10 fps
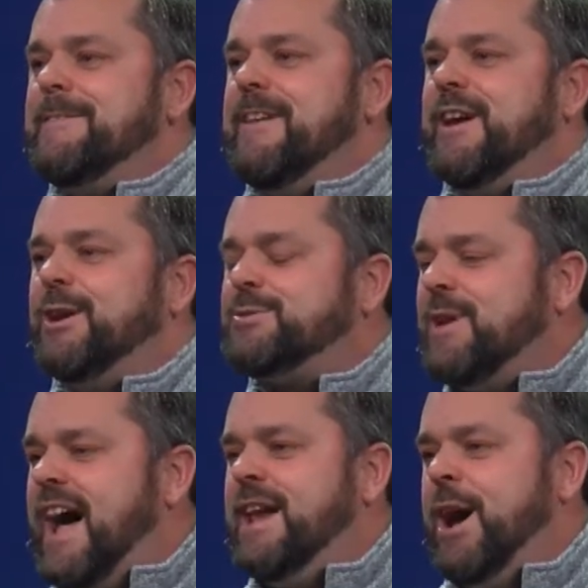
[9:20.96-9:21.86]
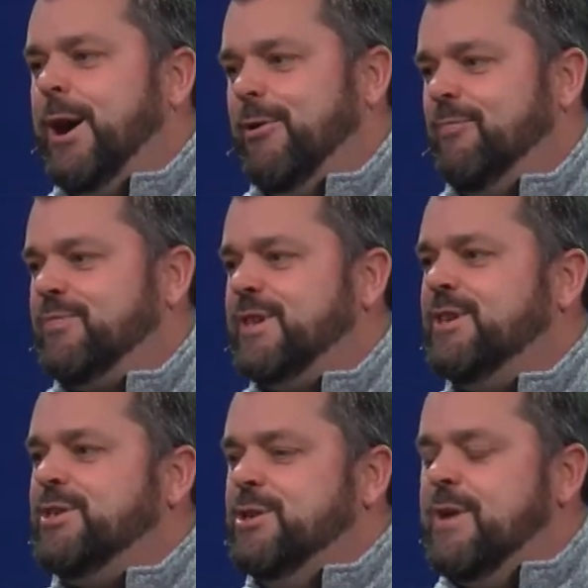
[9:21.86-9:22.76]
now, here's what I know
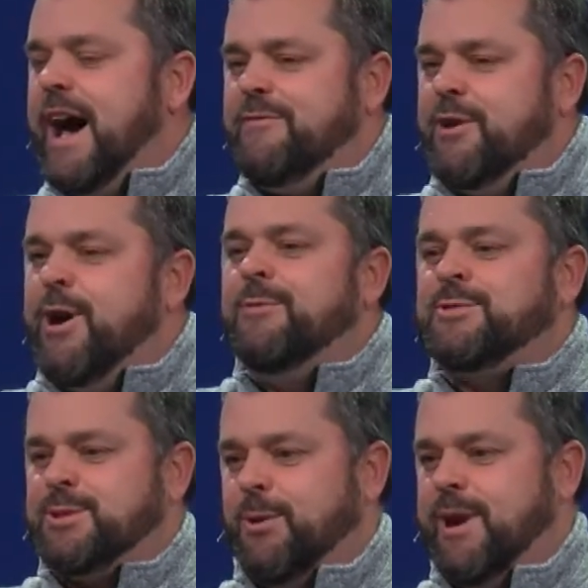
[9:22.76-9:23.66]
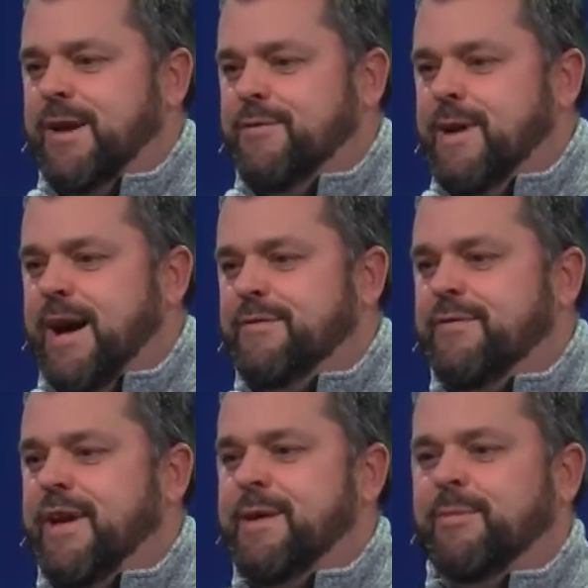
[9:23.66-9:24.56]
you have your own story if you have a
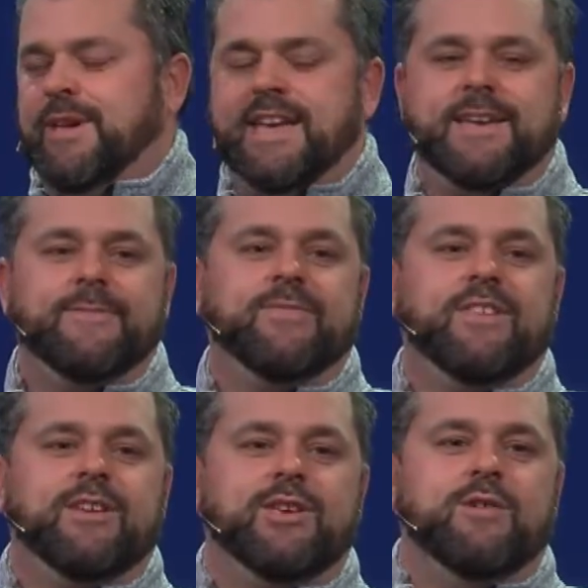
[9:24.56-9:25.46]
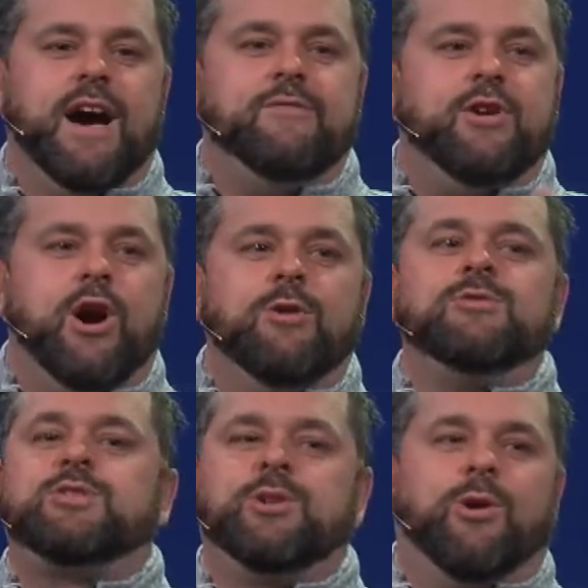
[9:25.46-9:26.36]
family. You have your
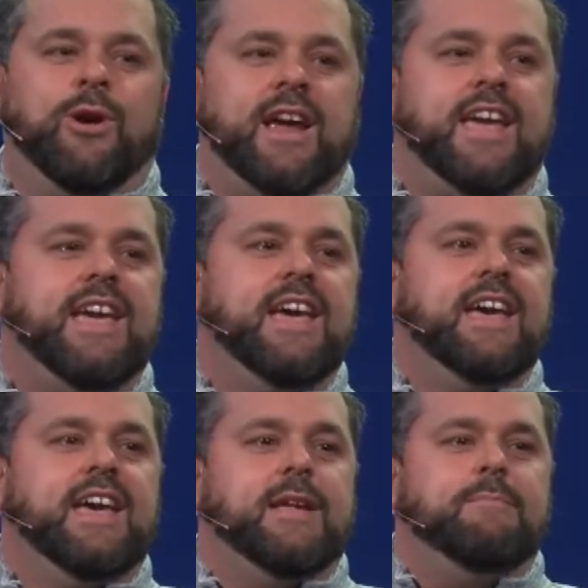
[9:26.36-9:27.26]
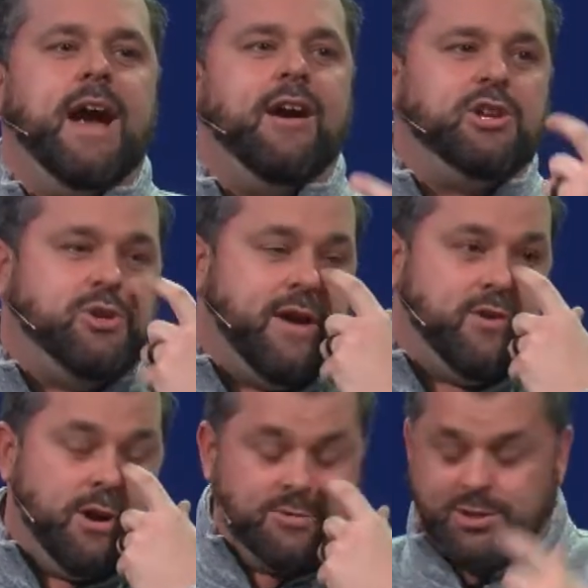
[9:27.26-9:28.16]
own story in marriage, you have
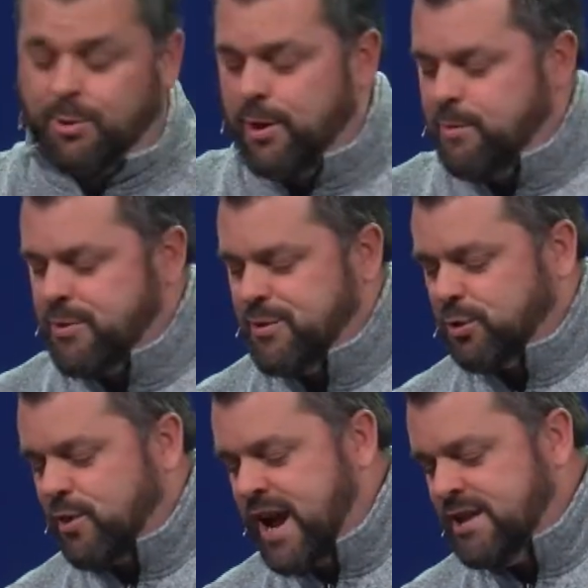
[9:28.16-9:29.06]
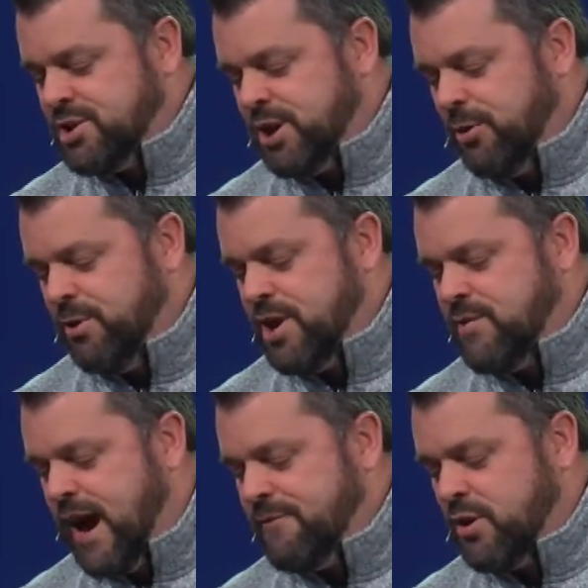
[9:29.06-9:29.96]
your own story with your grandchildren,
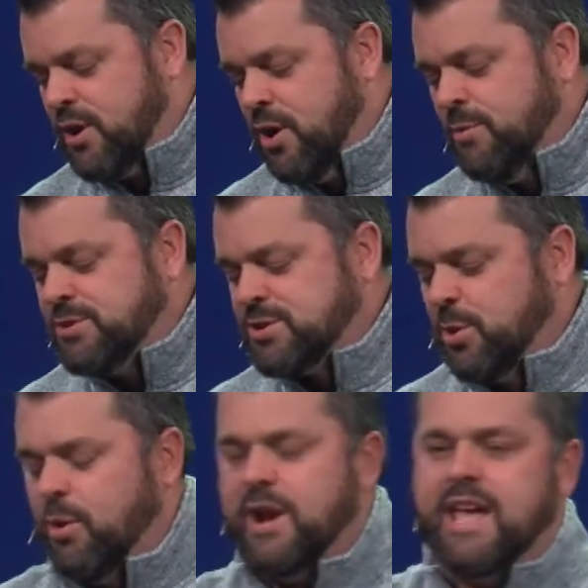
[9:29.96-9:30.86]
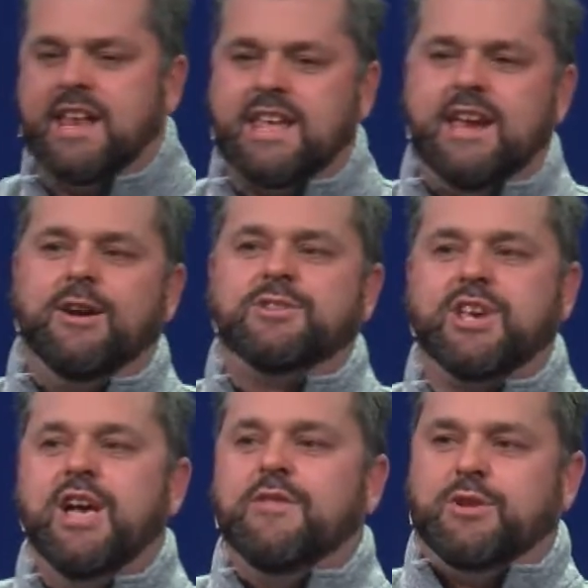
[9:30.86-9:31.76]
you have your own story. And
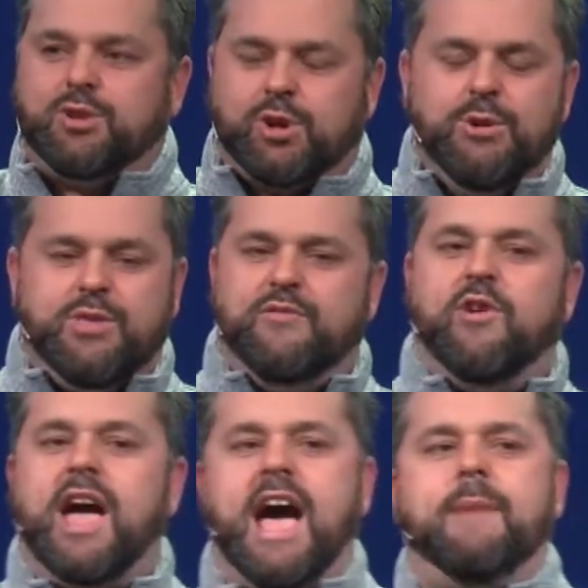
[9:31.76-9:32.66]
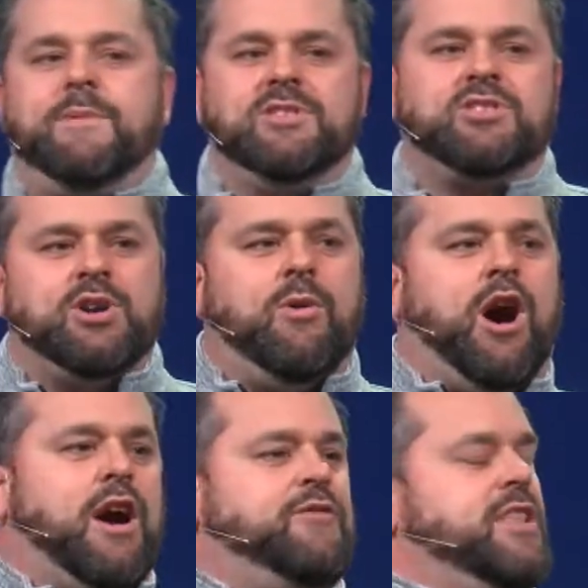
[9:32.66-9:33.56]
here's the truth of what happens so
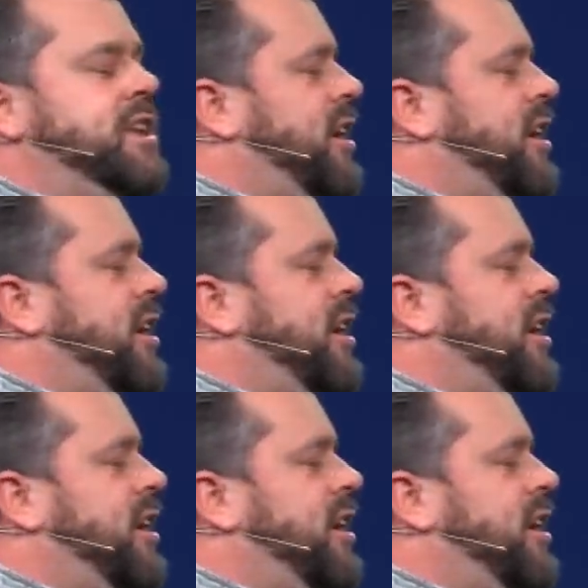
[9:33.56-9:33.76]
often in